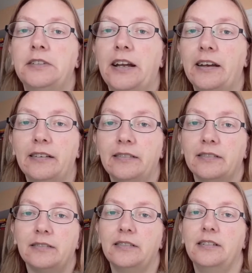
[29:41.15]

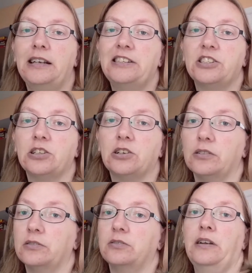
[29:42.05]
And he's
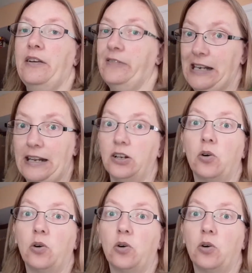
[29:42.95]
still every day